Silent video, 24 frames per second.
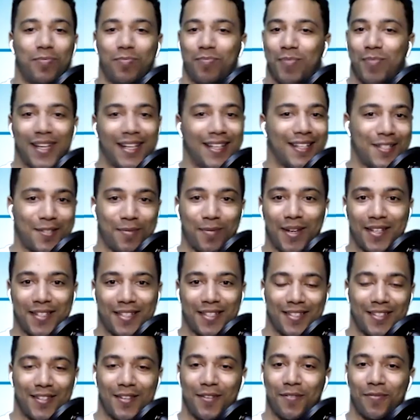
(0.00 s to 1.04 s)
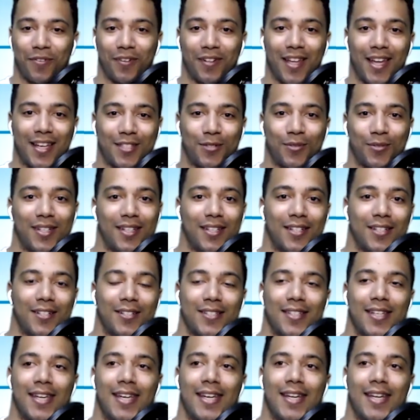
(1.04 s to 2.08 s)
being in the space for the last 3
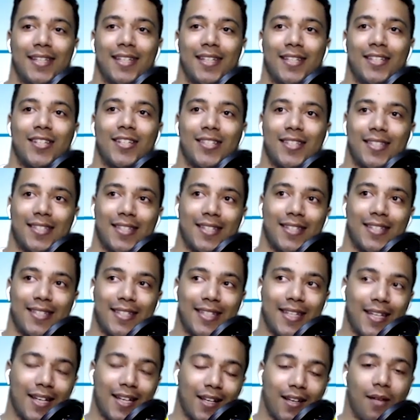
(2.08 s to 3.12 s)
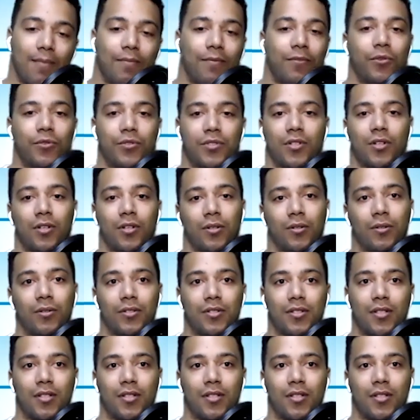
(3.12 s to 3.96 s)
years to just see it come full circle.